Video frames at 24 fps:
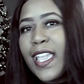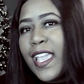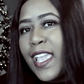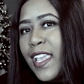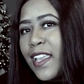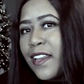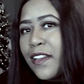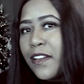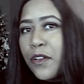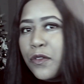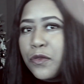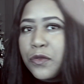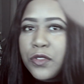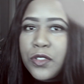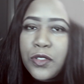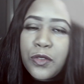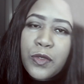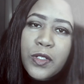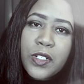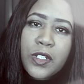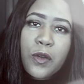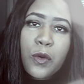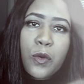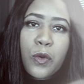hey, don't
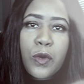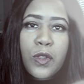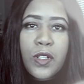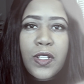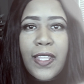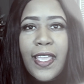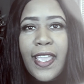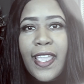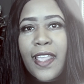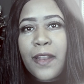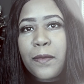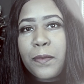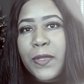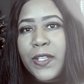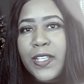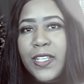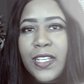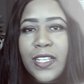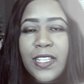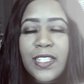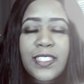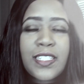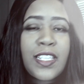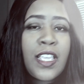do it online,
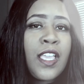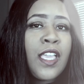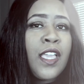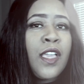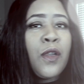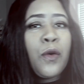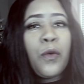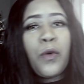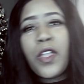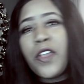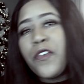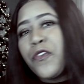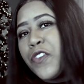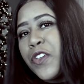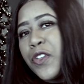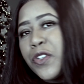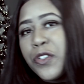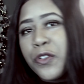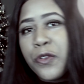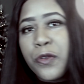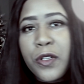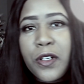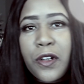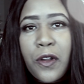because if
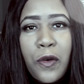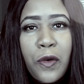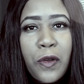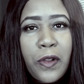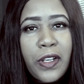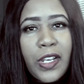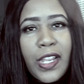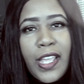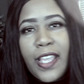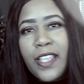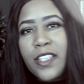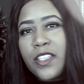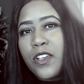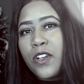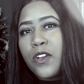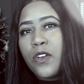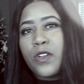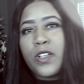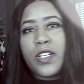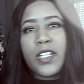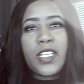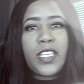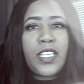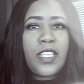you do it online, you're
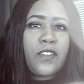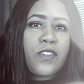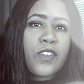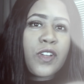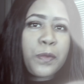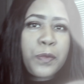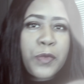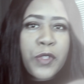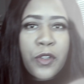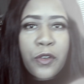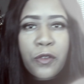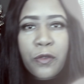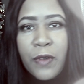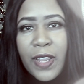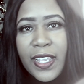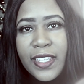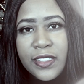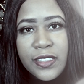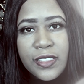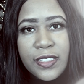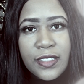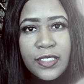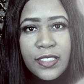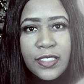gonna give up your
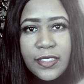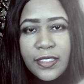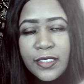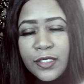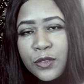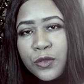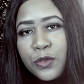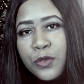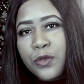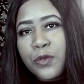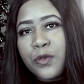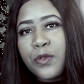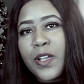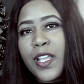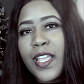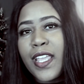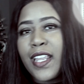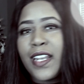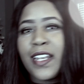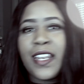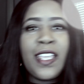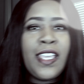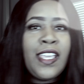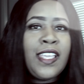right to sue,
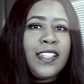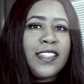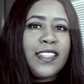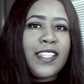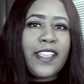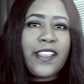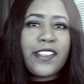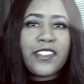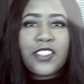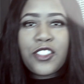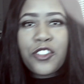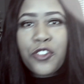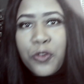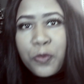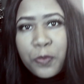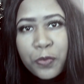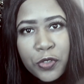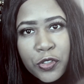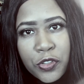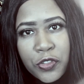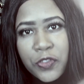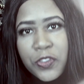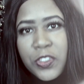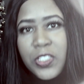and there's no
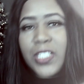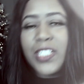proof